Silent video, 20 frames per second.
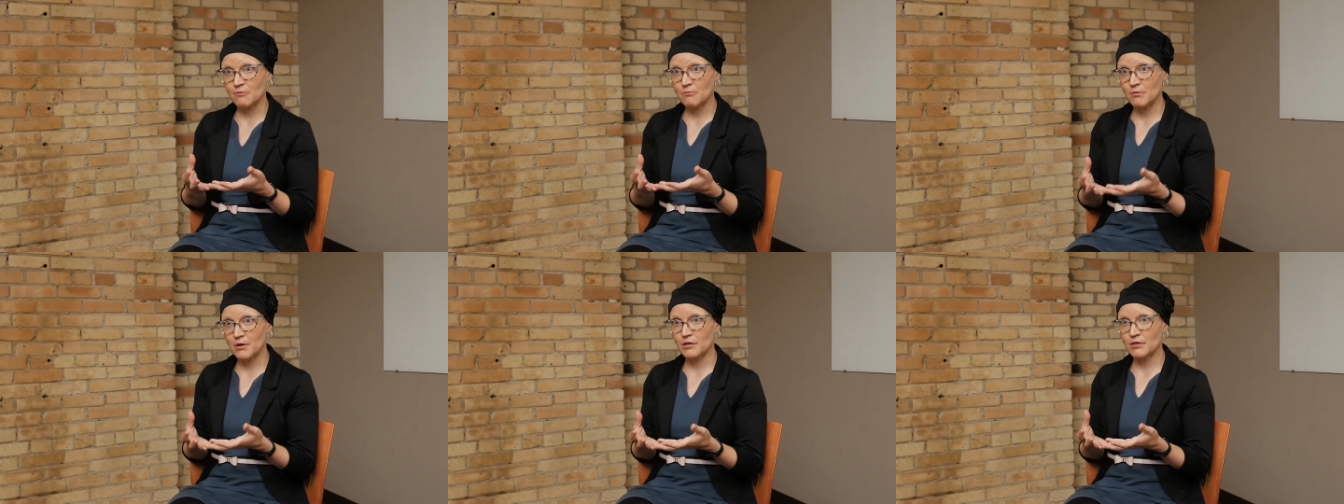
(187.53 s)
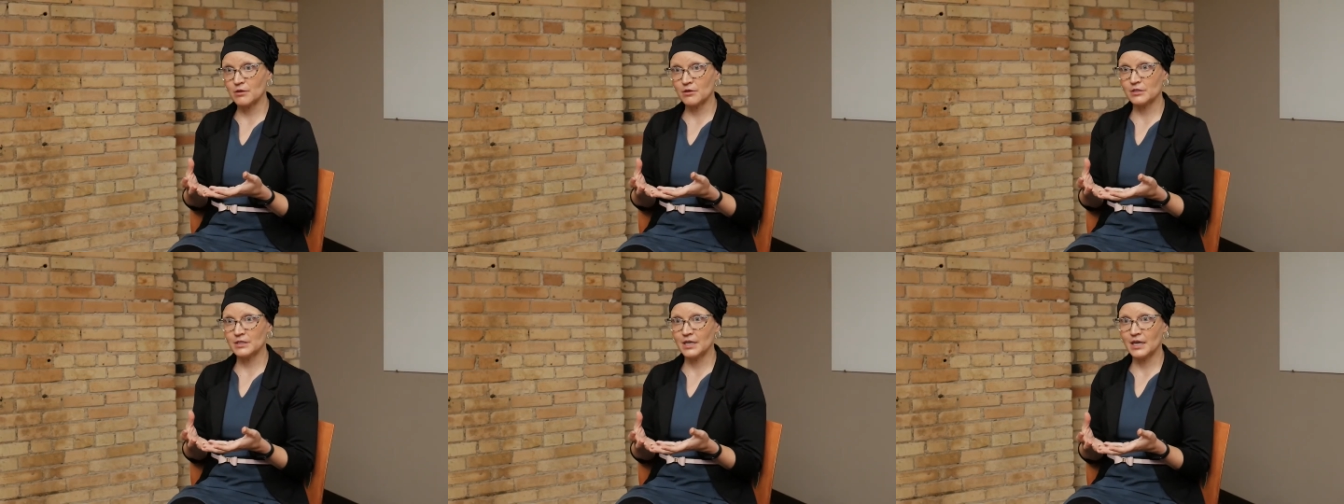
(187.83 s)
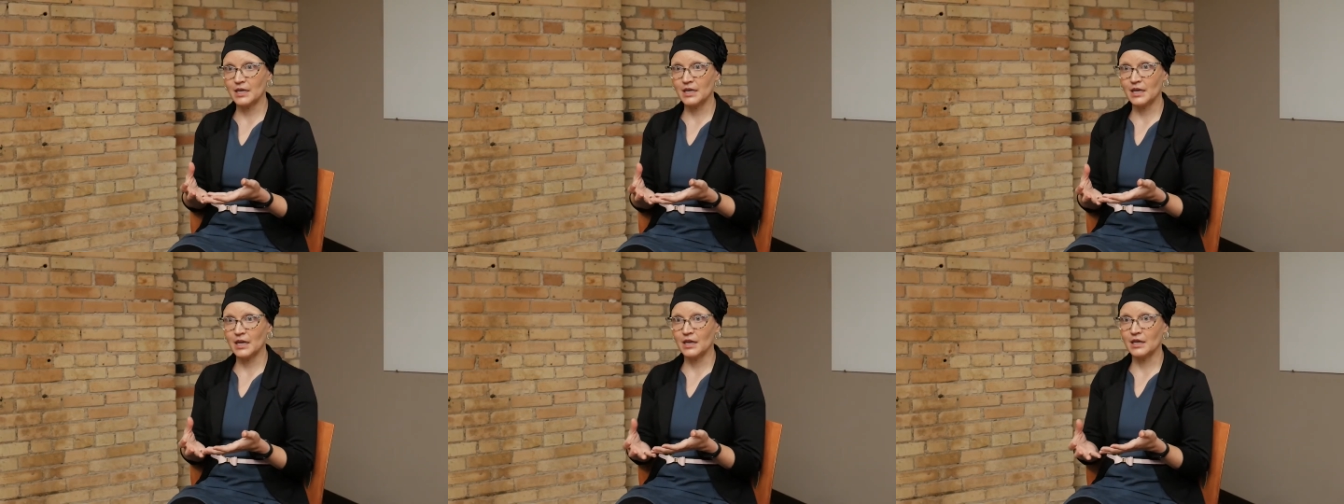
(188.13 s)
what they're
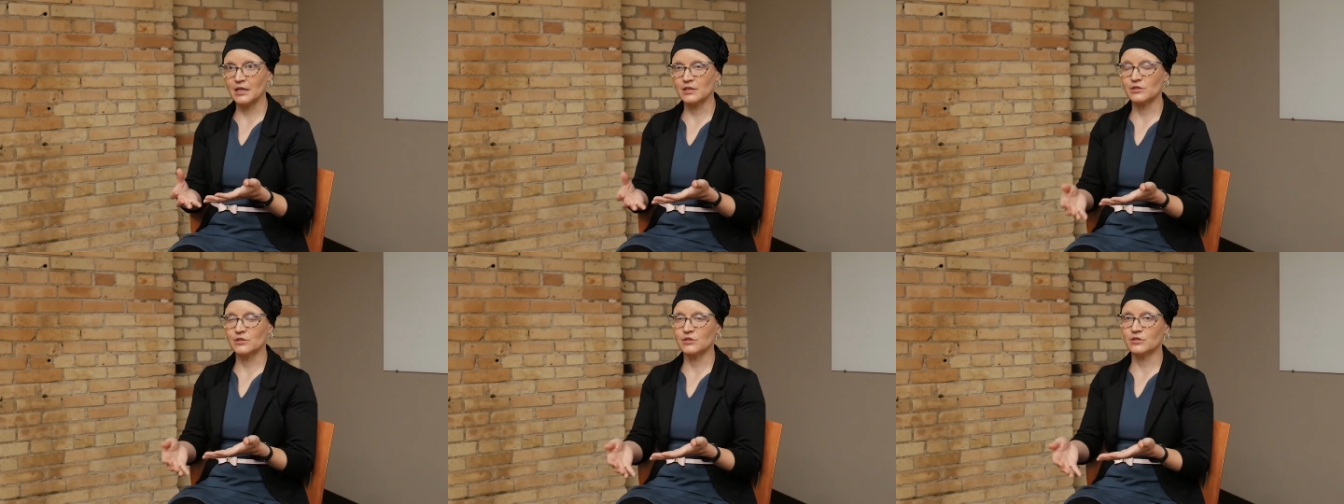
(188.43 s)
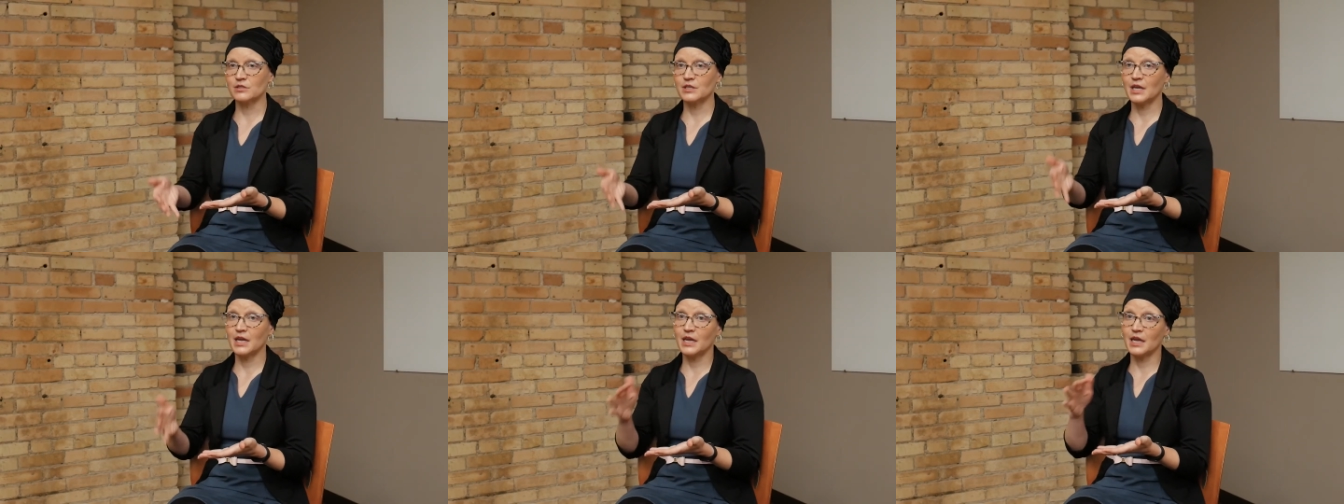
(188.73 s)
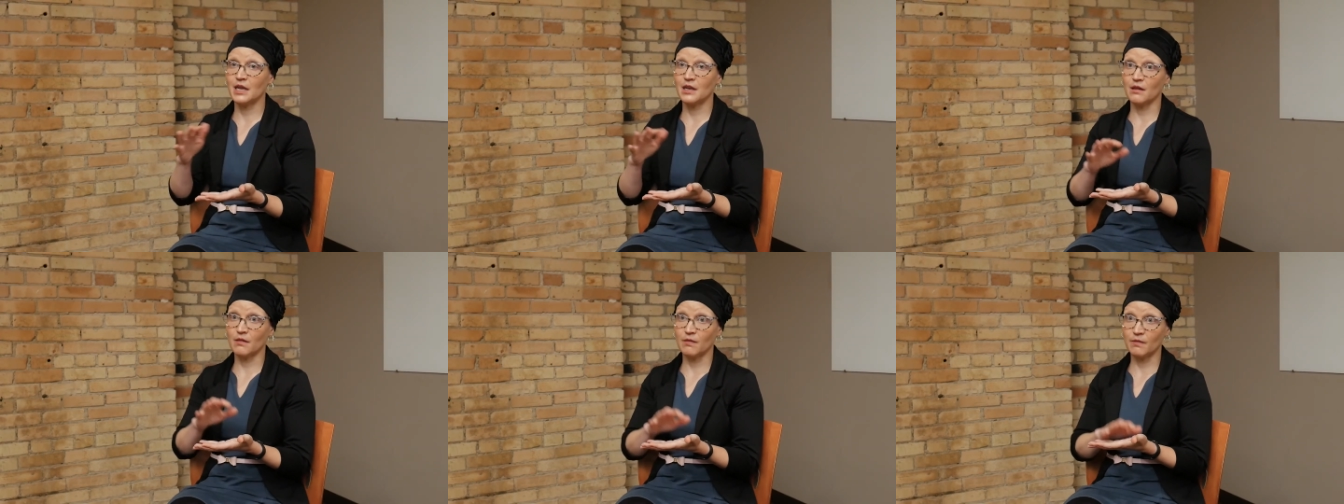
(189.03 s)
taking is they're
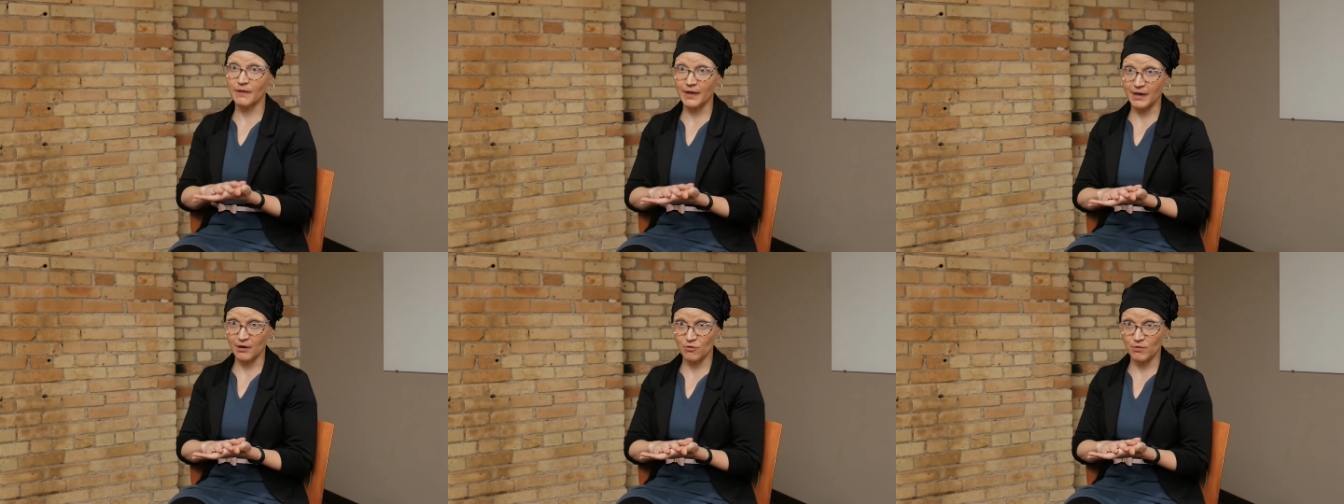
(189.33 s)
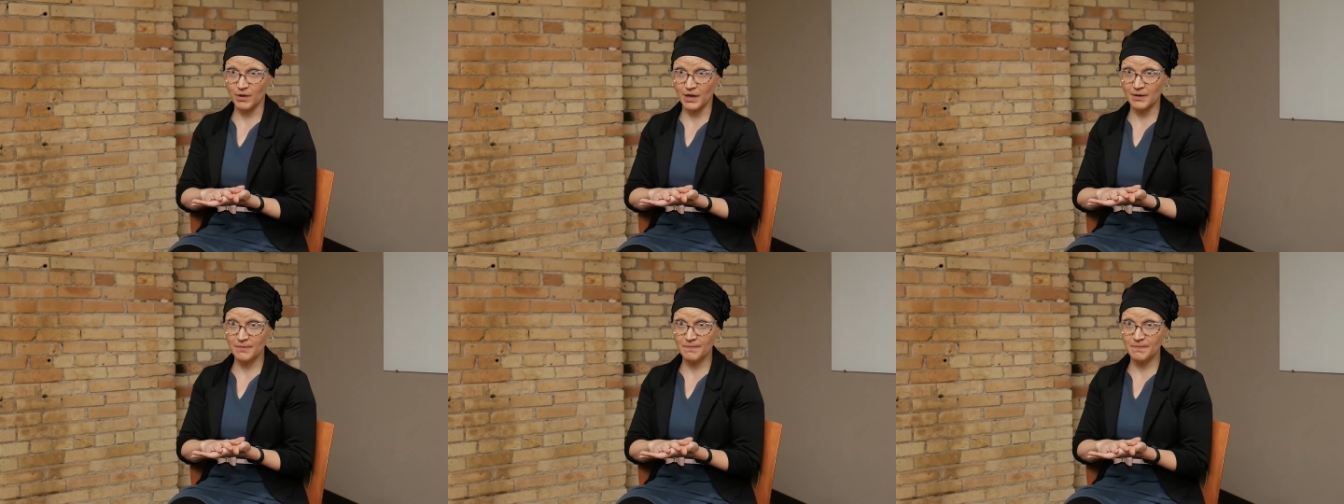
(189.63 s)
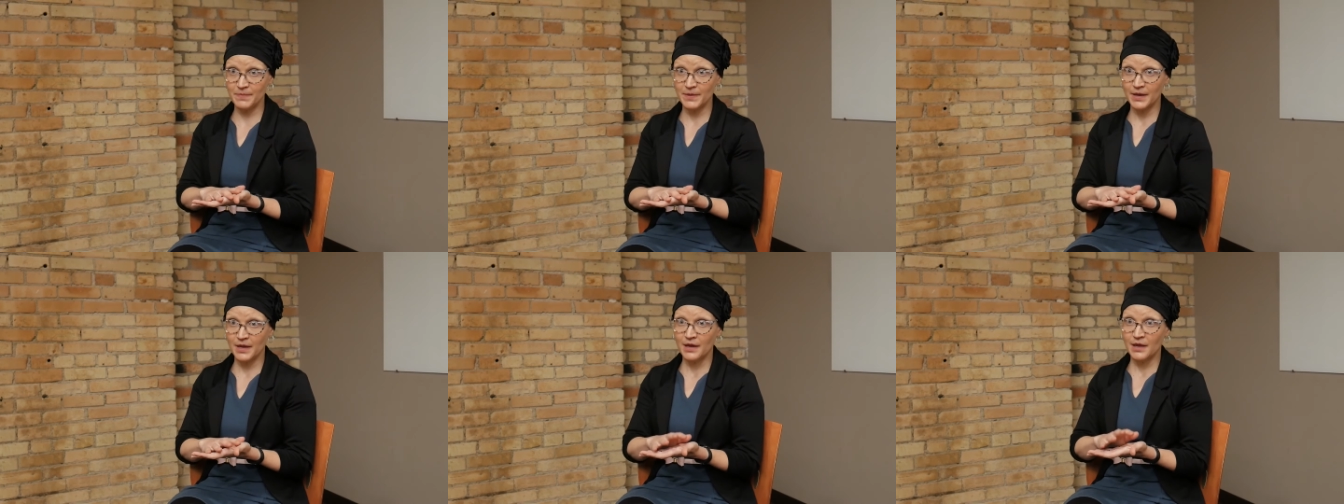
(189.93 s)
taking a liquid